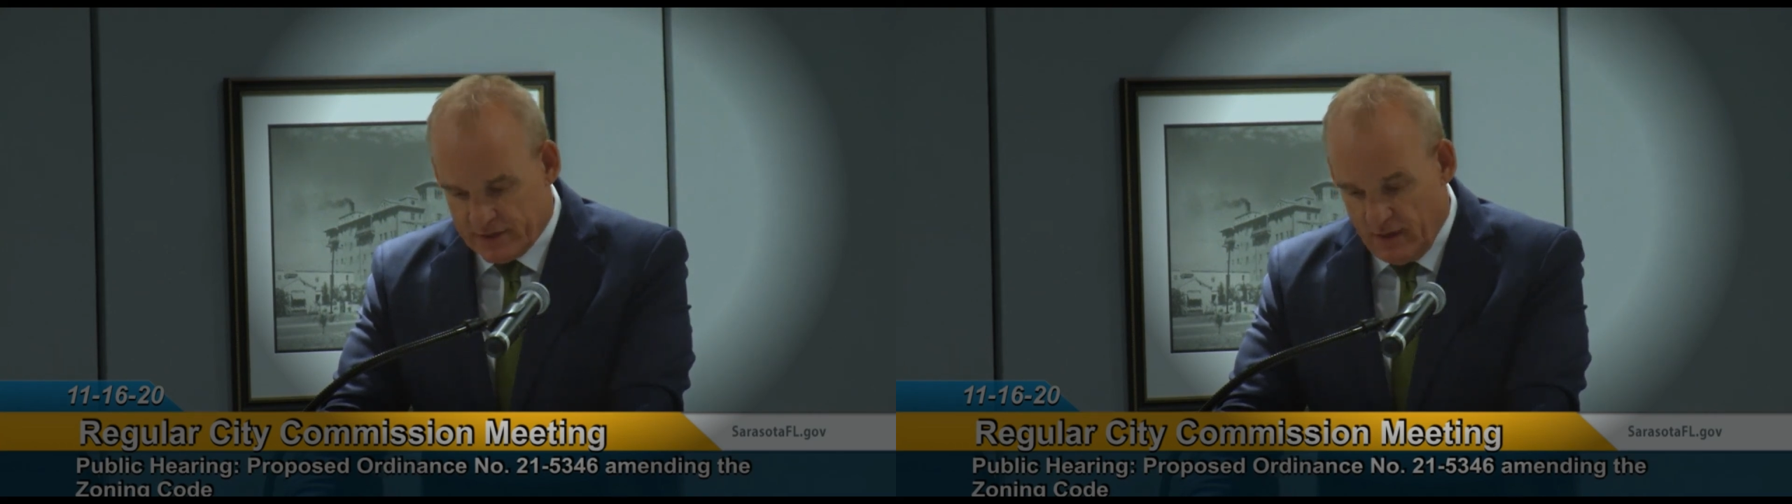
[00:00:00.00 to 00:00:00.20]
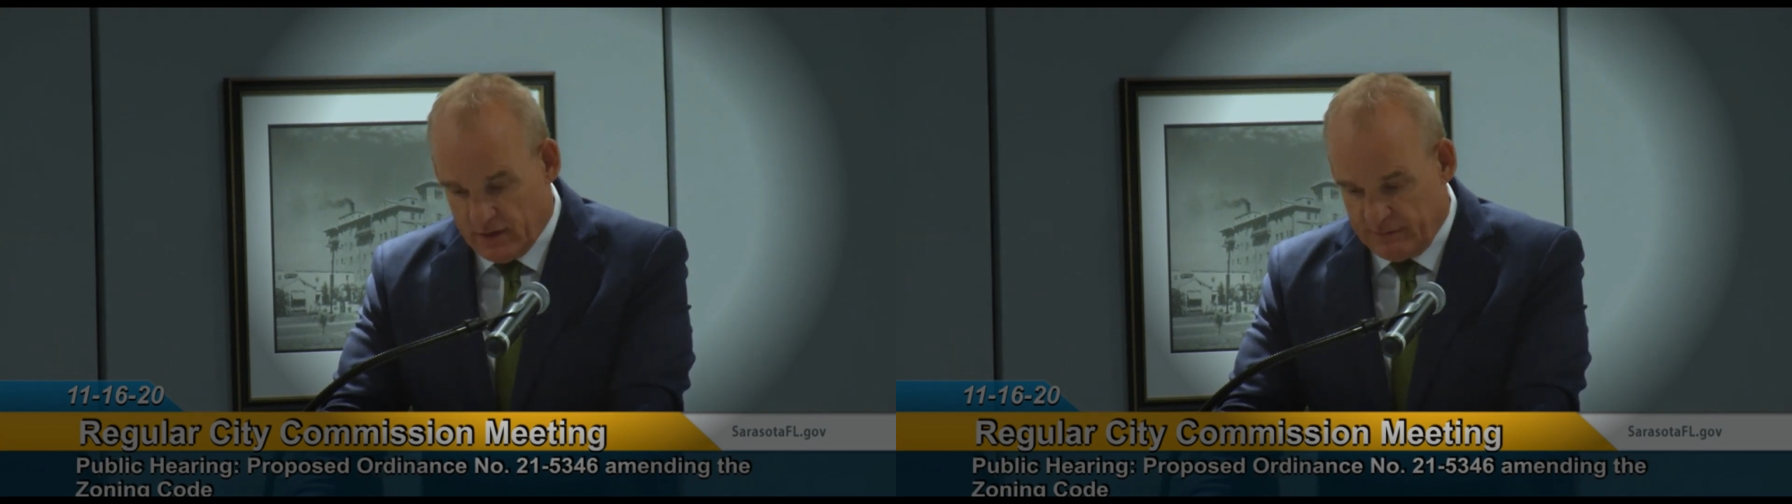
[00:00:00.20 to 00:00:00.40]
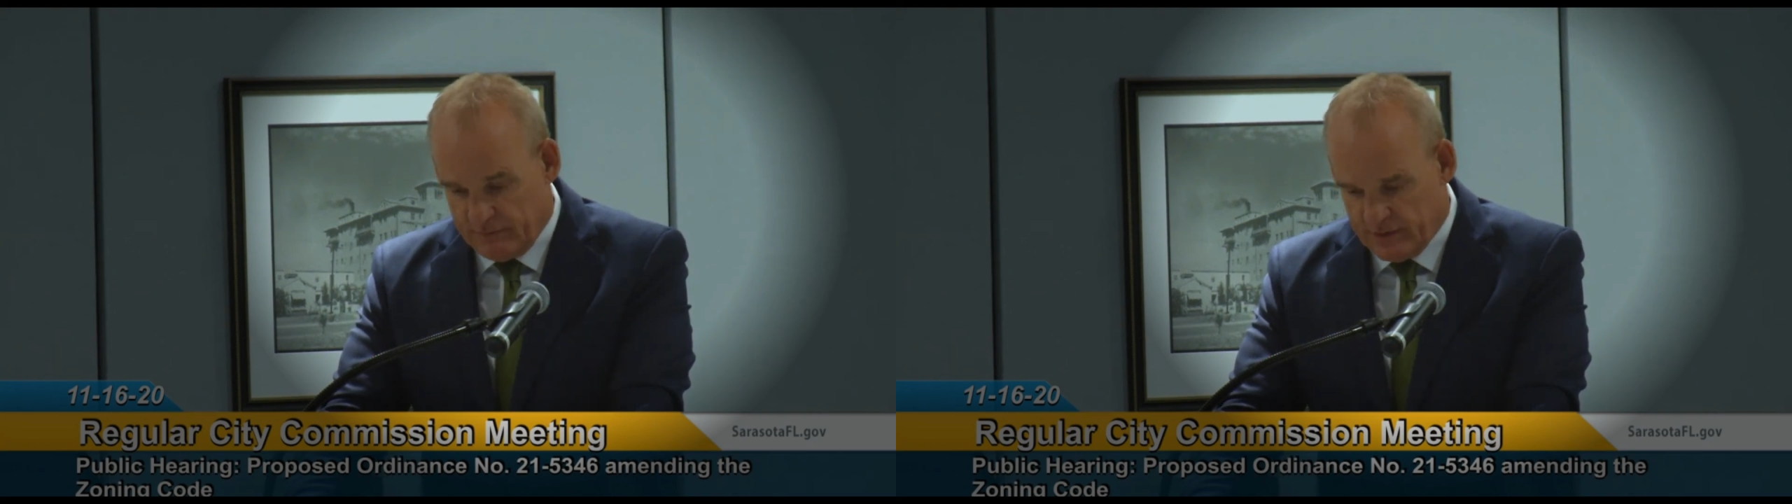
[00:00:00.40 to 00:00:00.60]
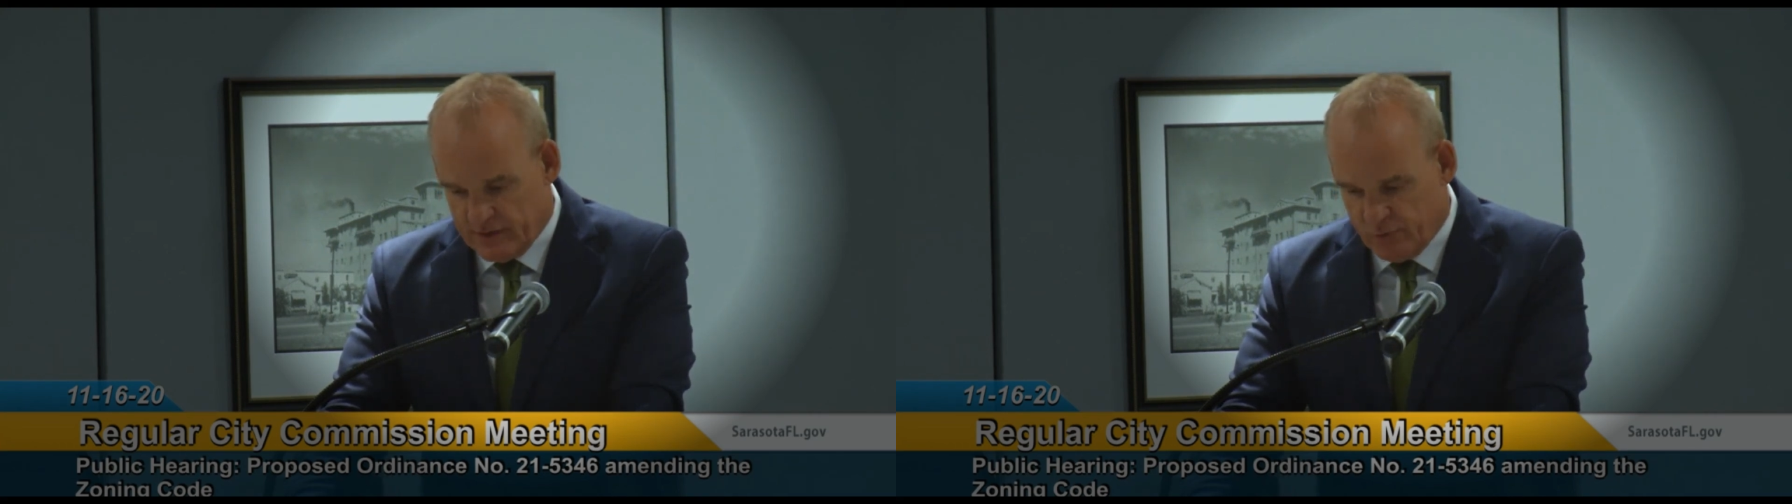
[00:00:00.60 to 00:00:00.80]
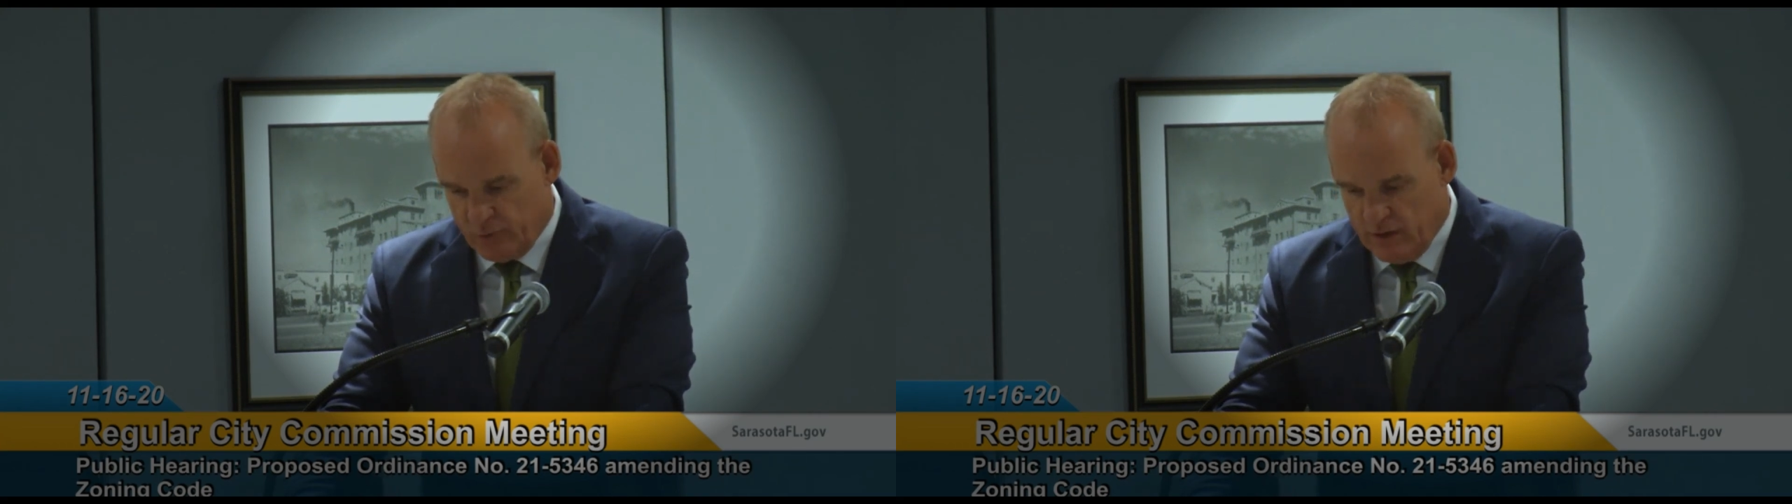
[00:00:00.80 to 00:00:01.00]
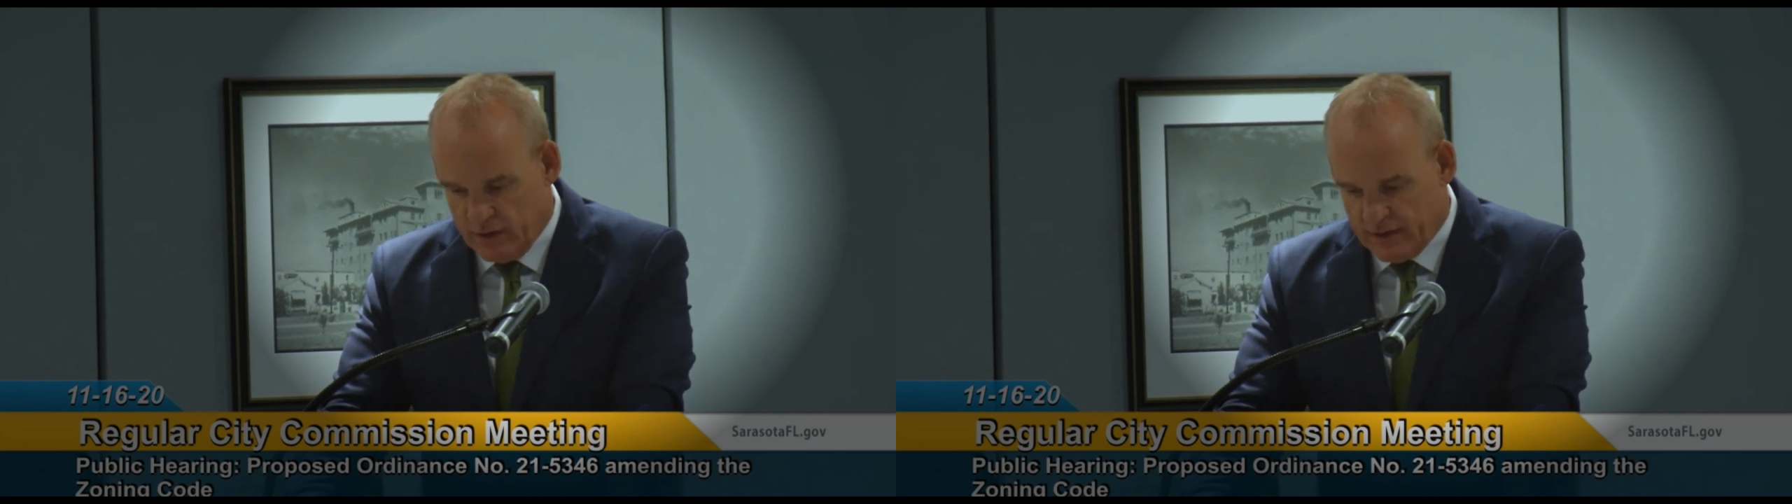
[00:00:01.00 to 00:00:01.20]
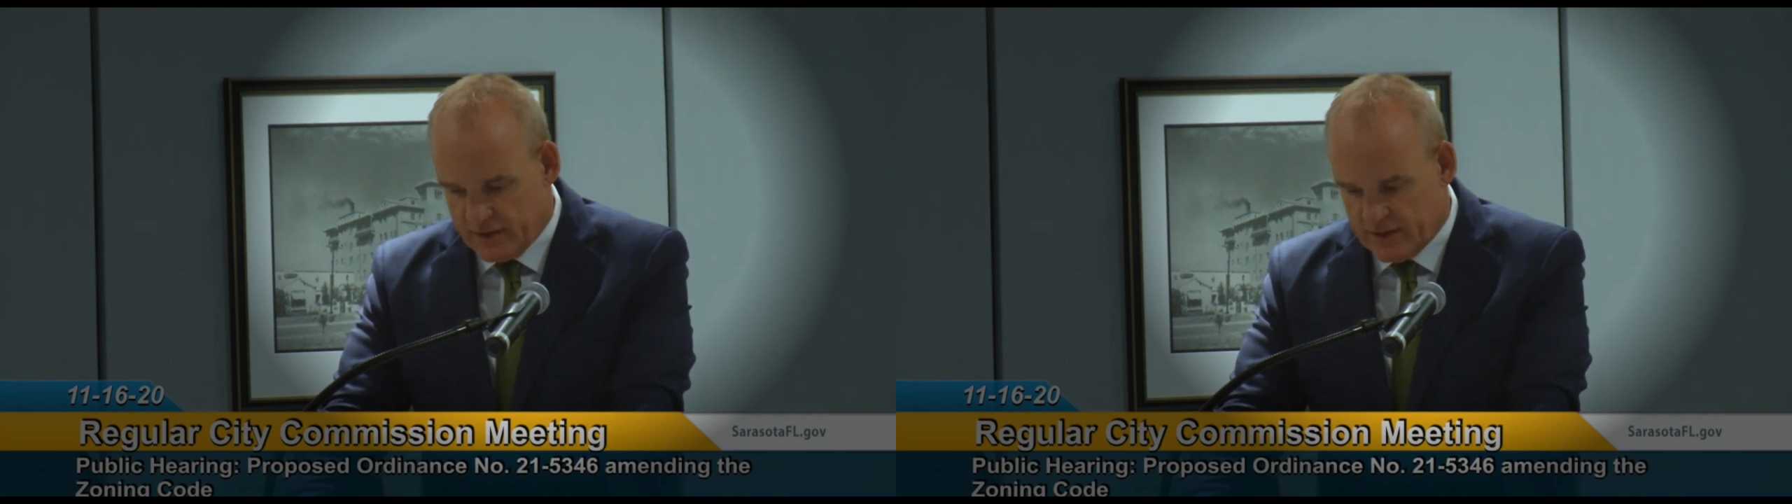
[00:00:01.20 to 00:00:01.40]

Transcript: document that is worded in